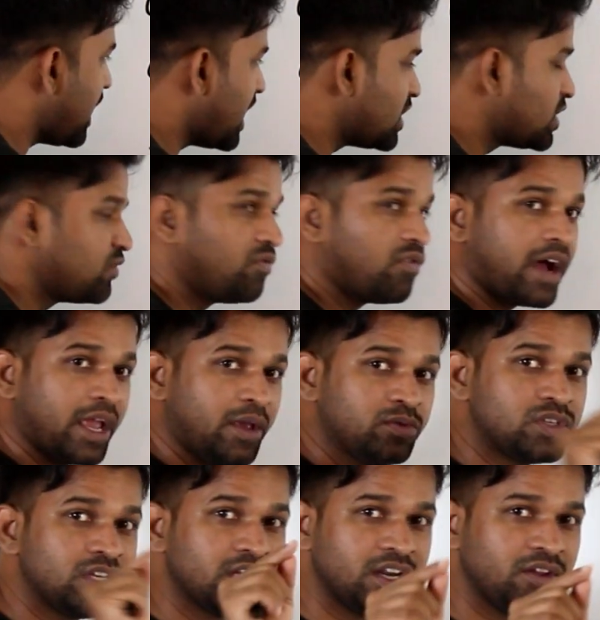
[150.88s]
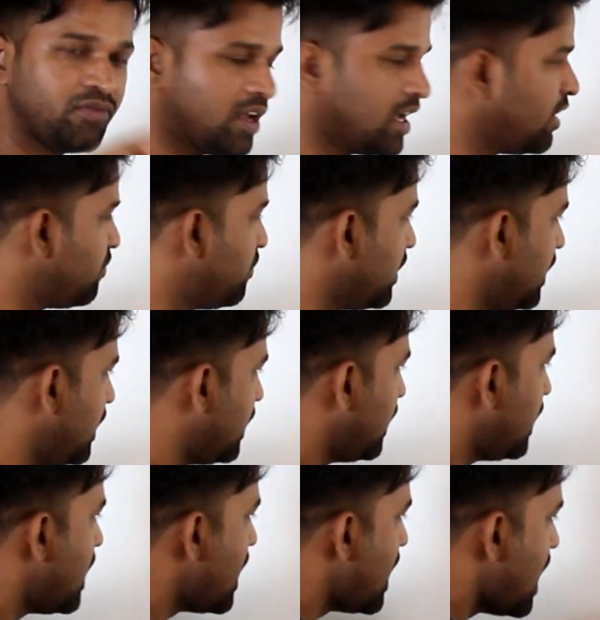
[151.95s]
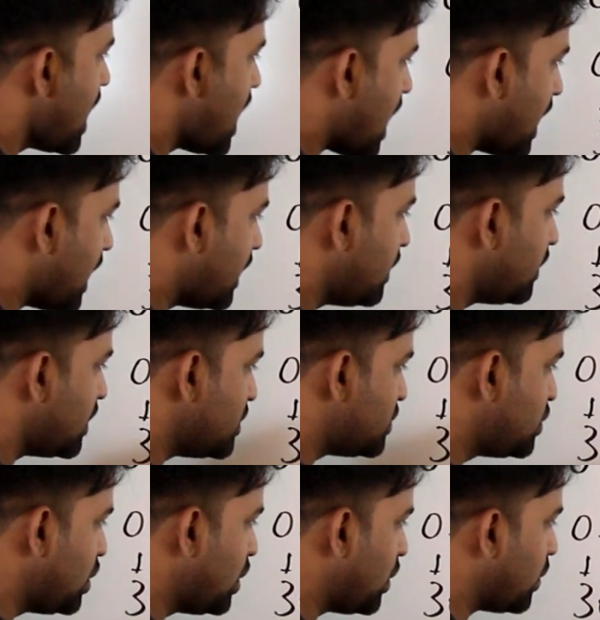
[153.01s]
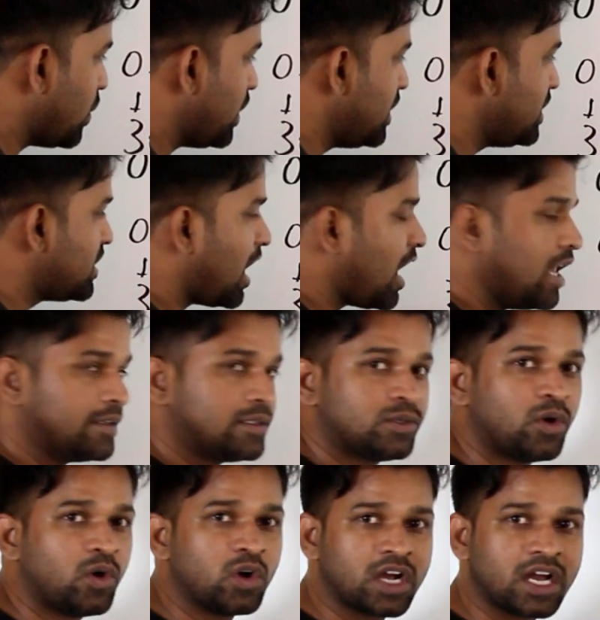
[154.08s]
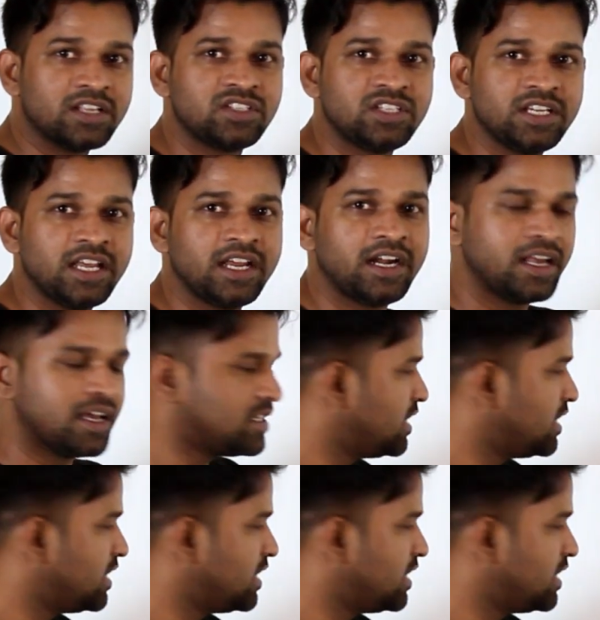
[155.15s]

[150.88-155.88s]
has 5 significant figure, and the 0 is also considered a